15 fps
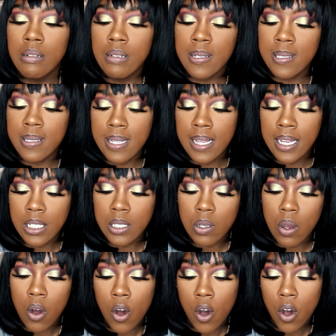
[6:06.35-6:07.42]
This thing is
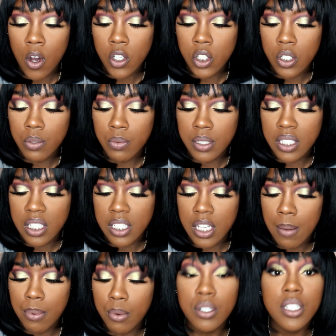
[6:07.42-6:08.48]
called, it was
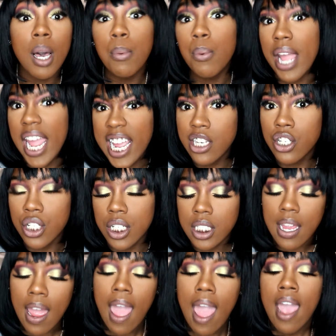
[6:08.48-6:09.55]
double, double agent.